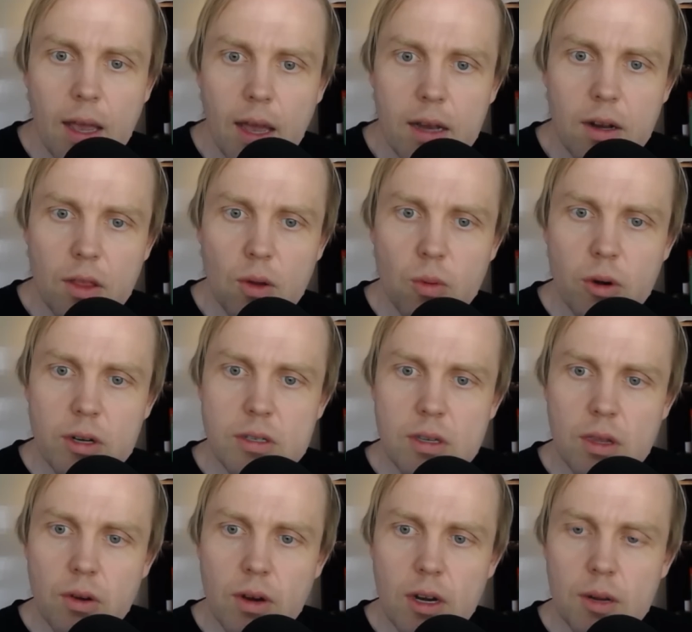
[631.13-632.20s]
In other
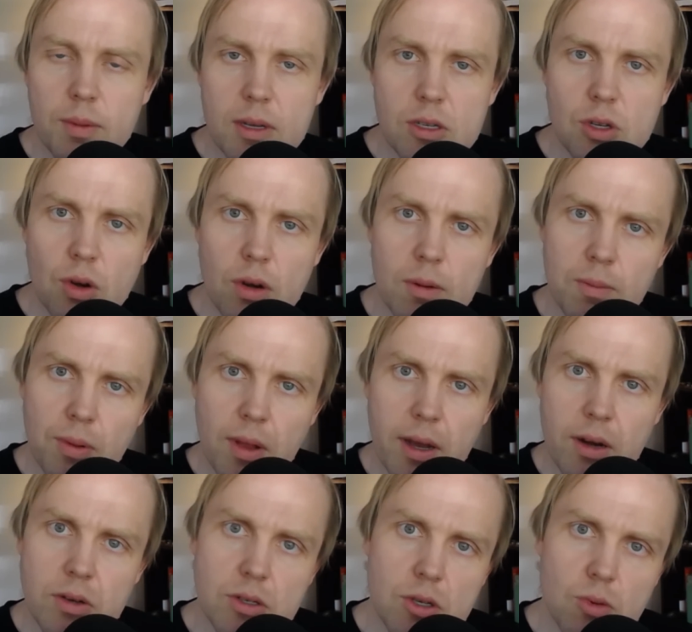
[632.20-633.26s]
words, there are going to be certain
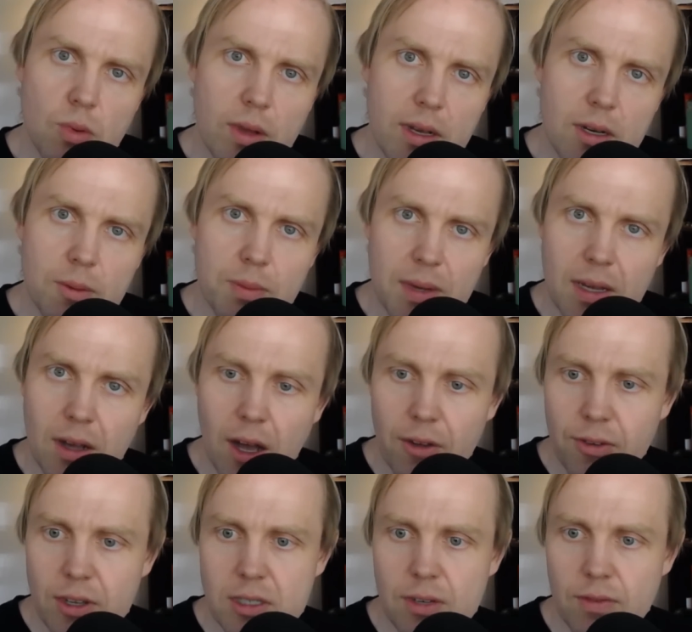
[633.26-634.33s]
players who will end up being
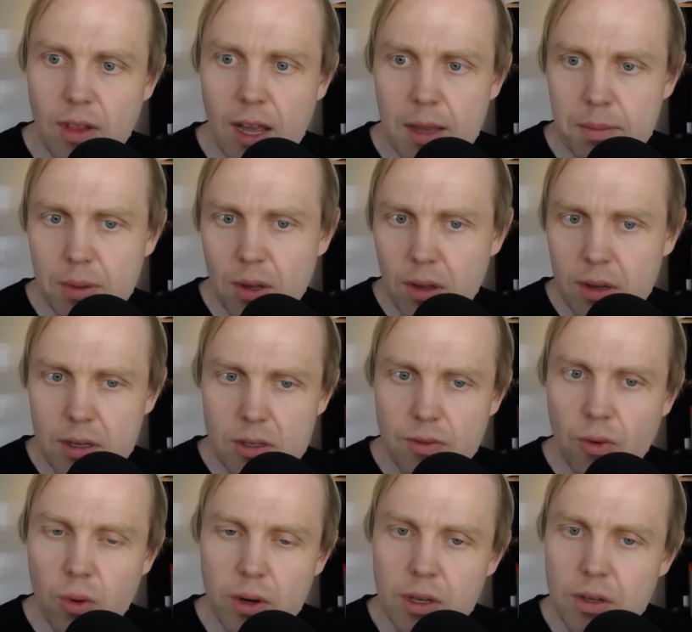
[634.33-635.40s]
offensive liabilities
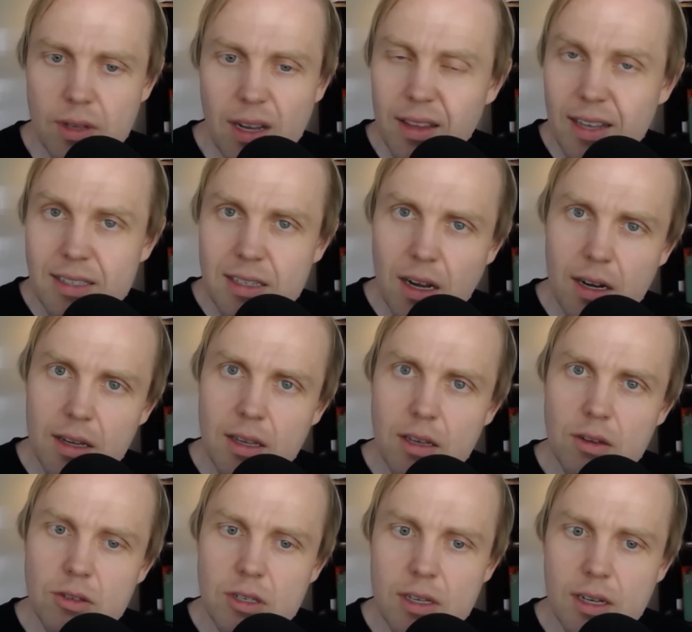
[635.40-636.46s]
for you. Now, that's not a
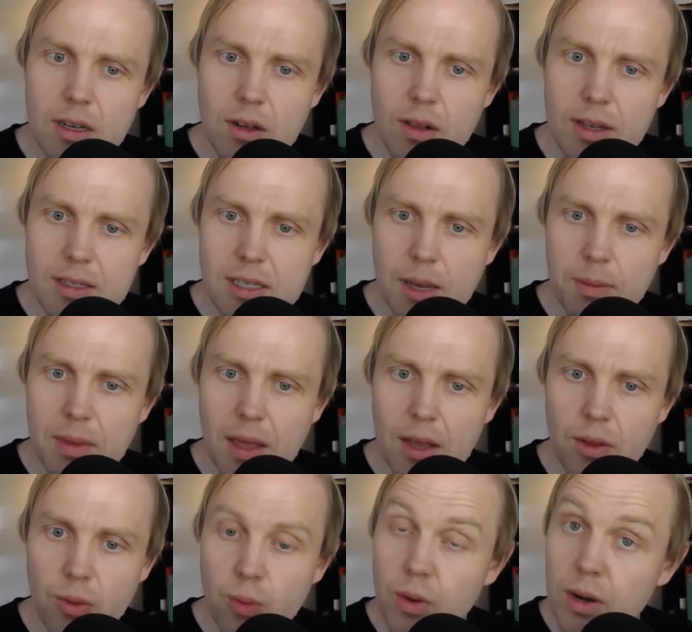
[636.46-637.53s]
huge deal, except
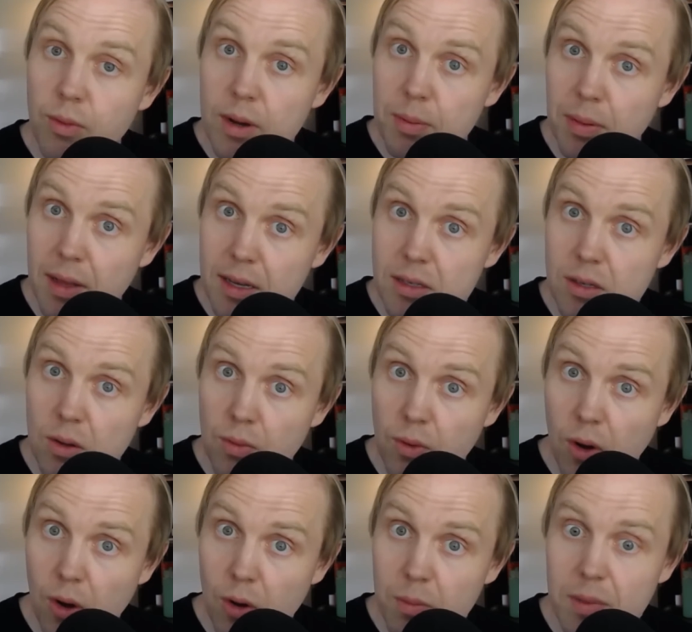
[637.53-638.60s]
that 3 replays in a
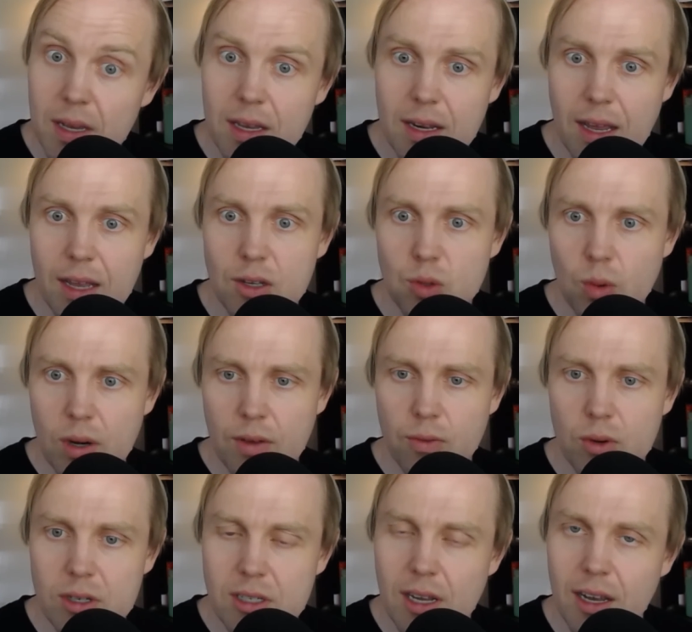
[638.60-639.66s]
row mean a
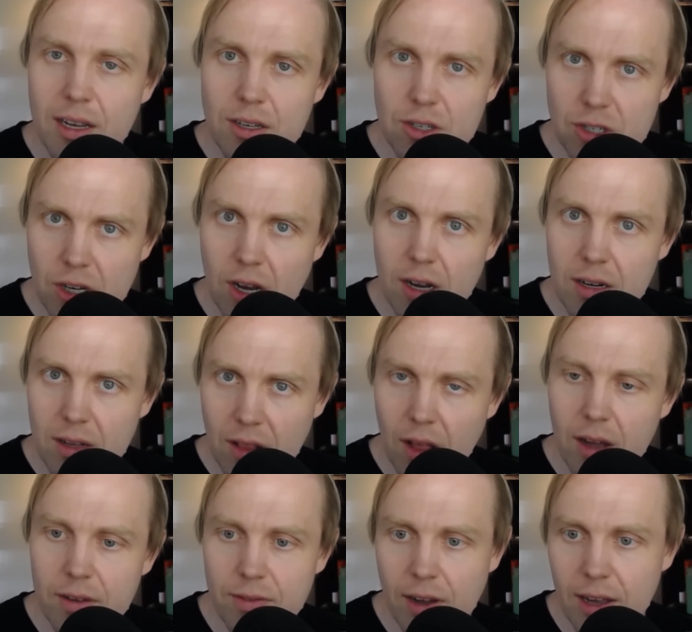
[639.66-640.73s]
24-second shot
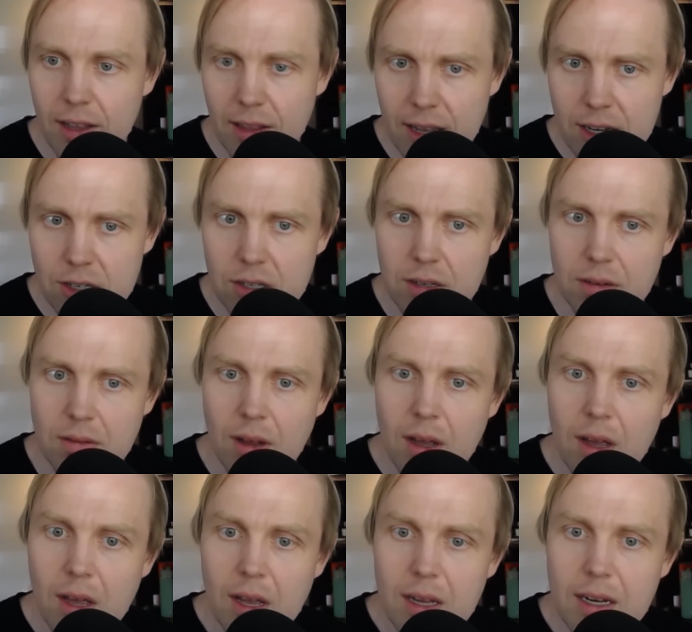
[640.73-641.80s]
clock violation.
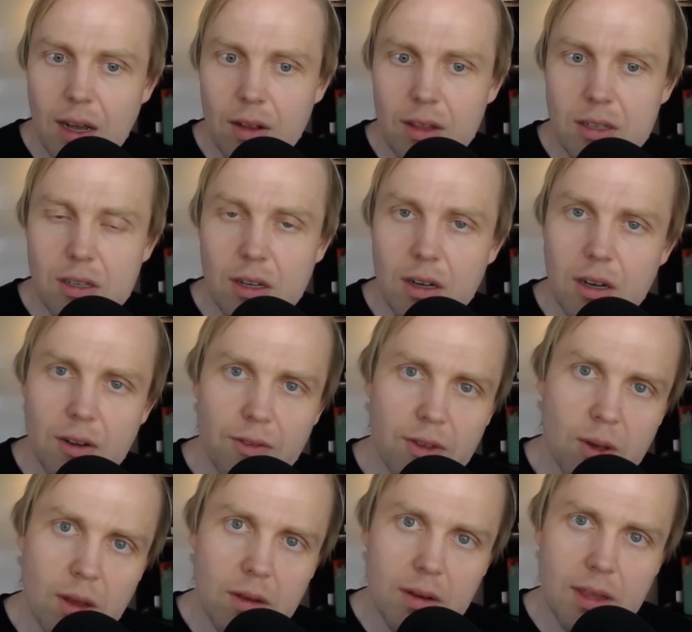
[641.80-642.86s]
Now, let's look at a
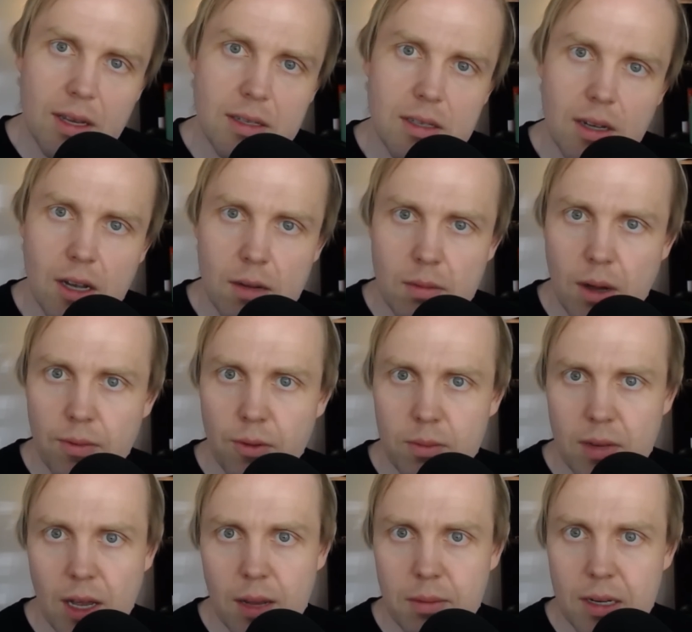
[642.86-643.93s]
few other things that come up
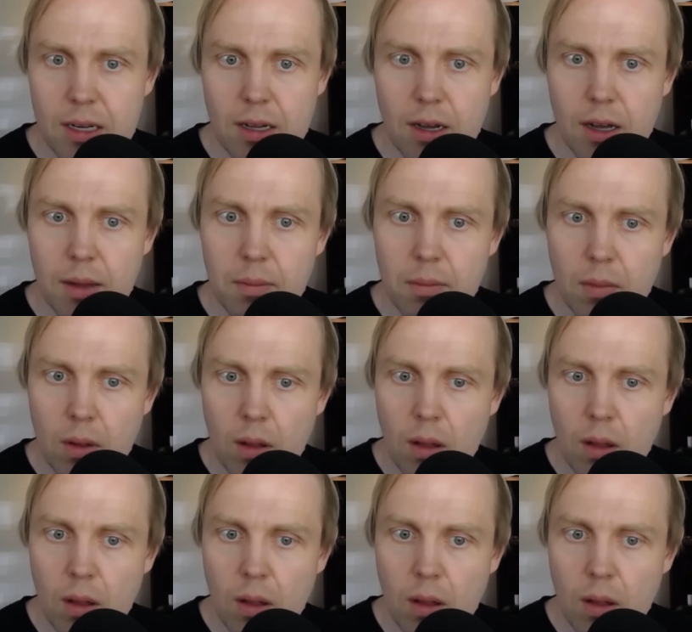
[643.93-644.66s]
from time to time.